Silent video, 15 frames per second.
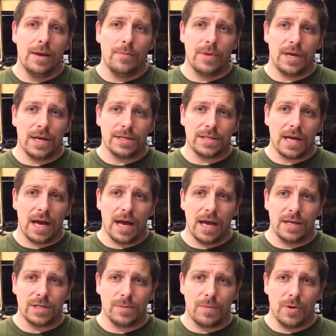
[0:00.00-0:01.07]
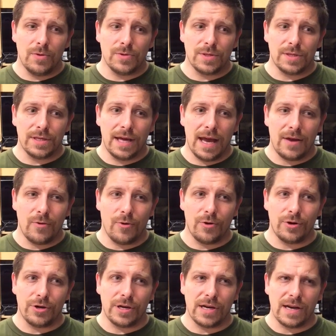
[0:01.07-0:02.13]
because I supposedly had
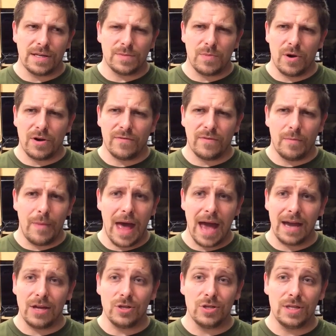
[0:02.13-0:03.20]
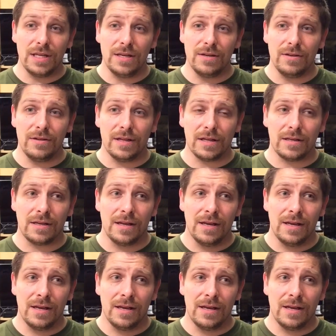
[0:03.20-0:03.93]
ordered it as part of a package deal, and